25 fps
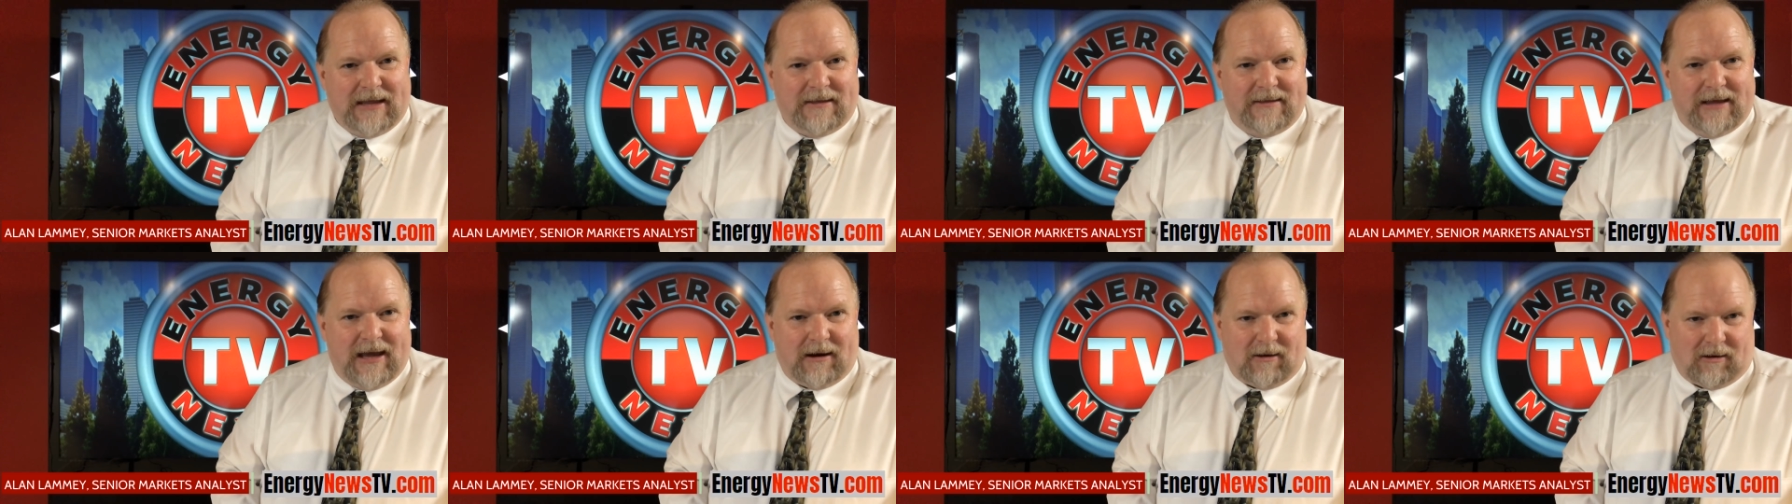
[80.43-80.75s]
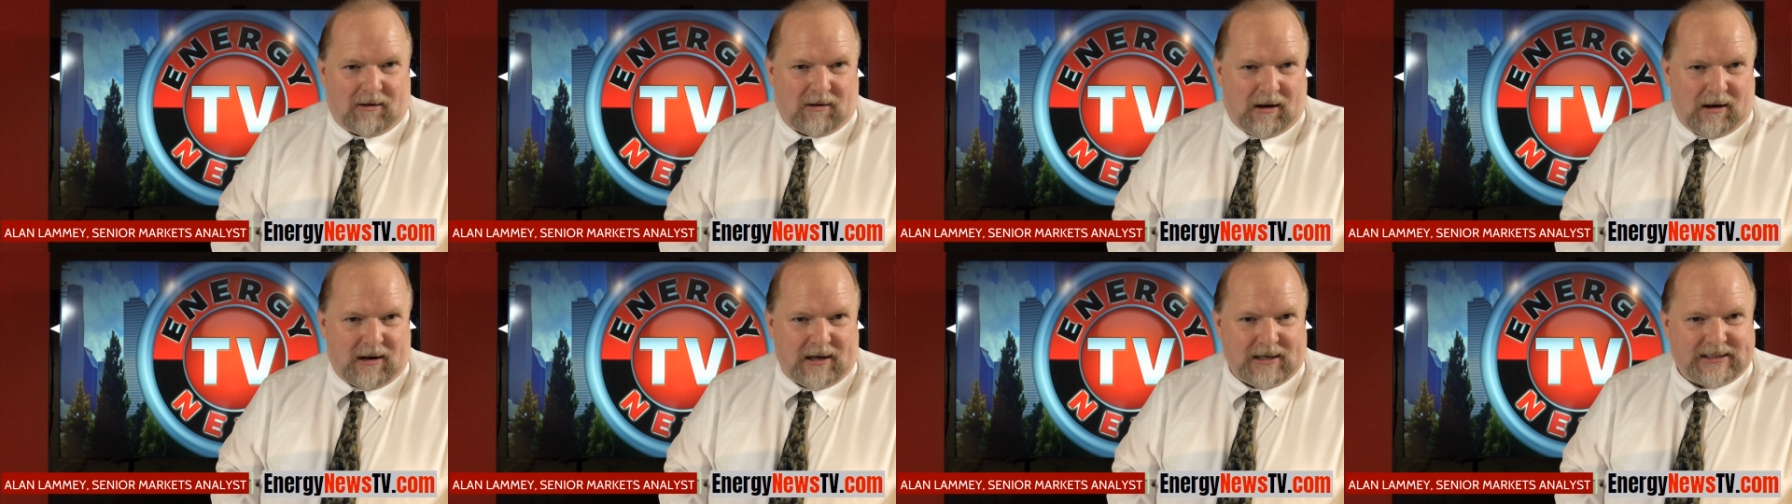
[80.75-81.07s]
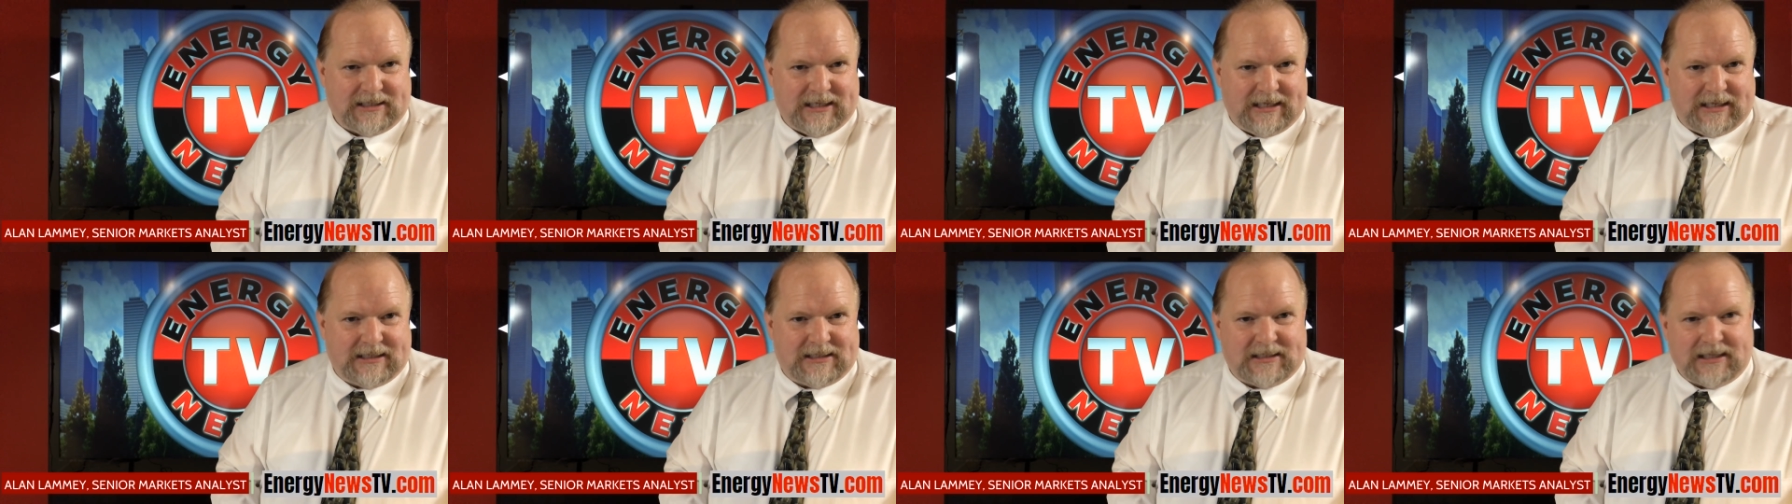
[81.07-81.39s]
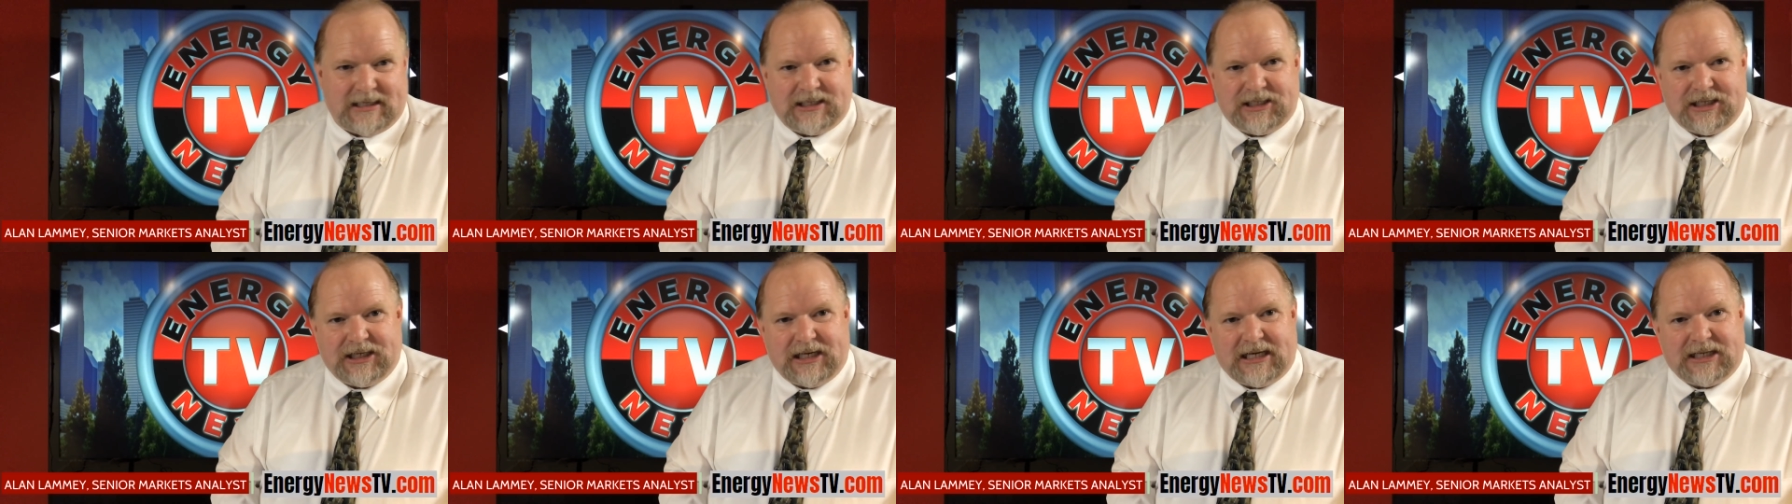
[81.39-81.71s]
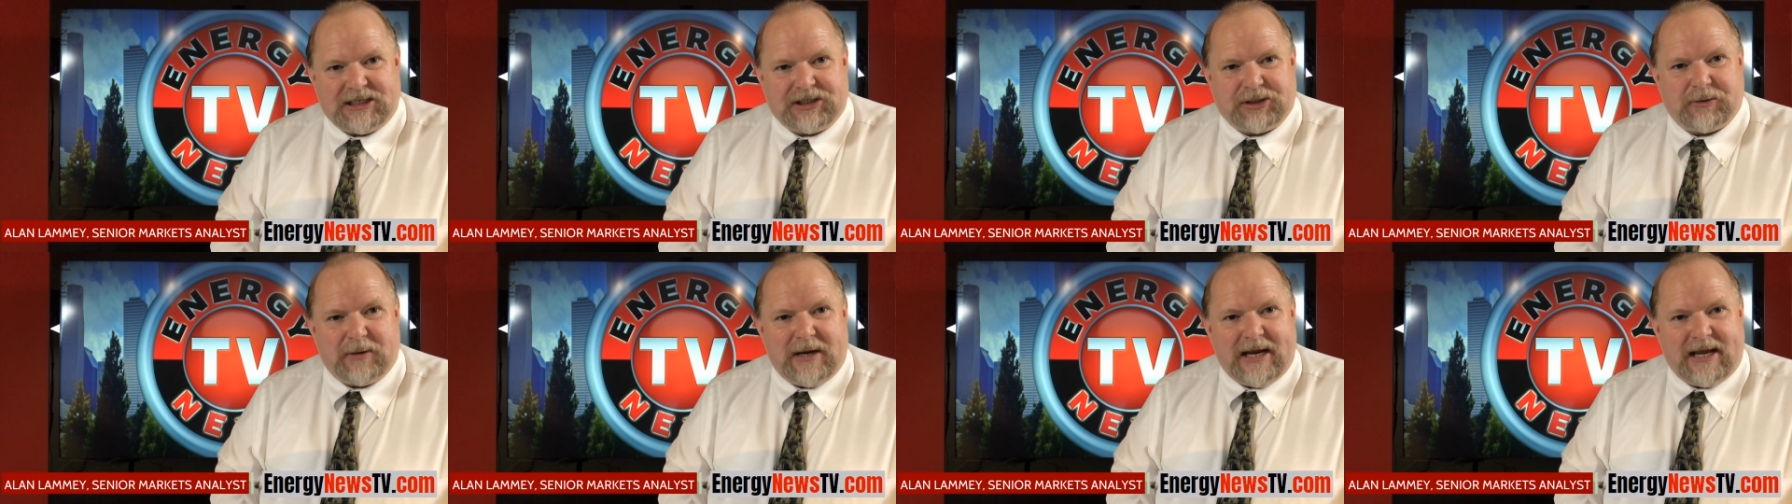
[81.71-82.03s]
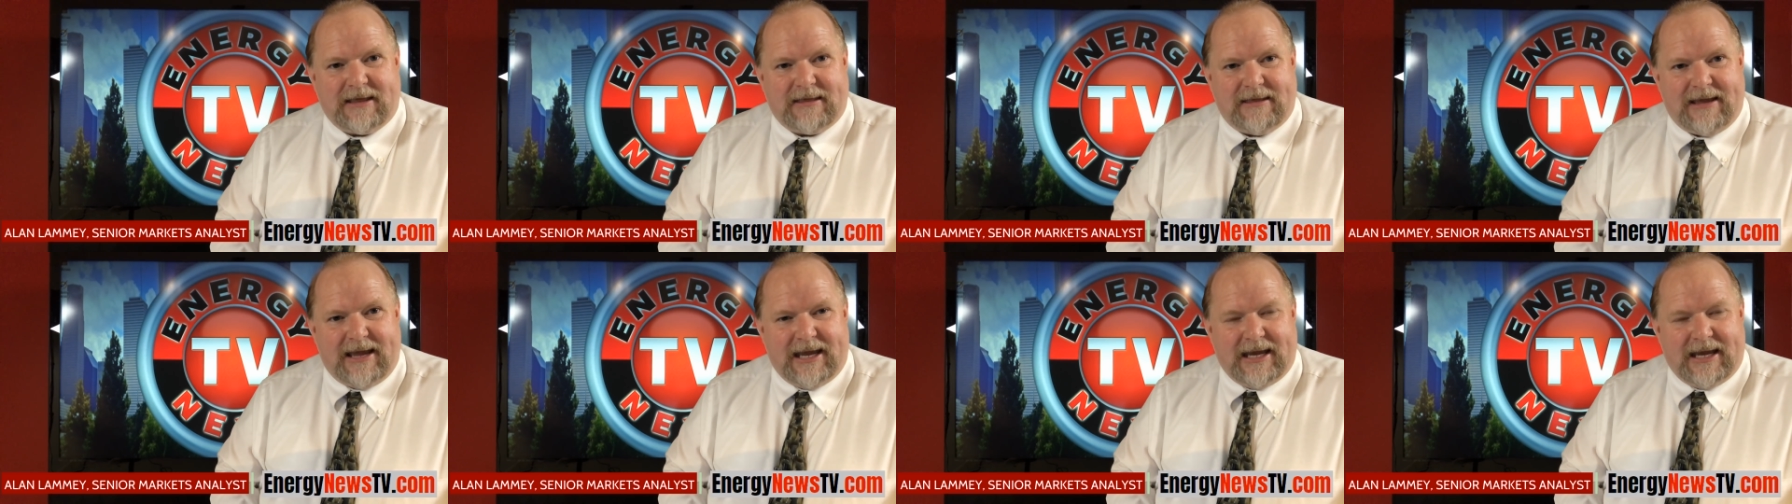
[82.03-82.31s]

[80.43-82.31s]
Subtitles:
that are causing such strength